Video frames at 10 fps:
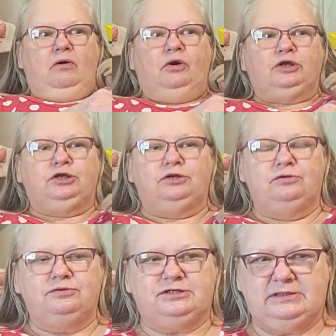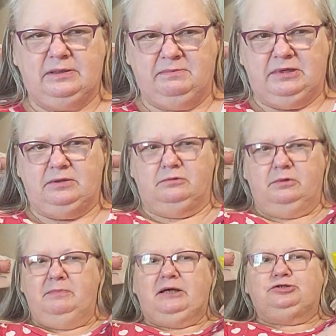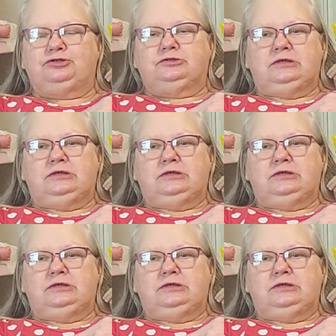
are you sentimental about your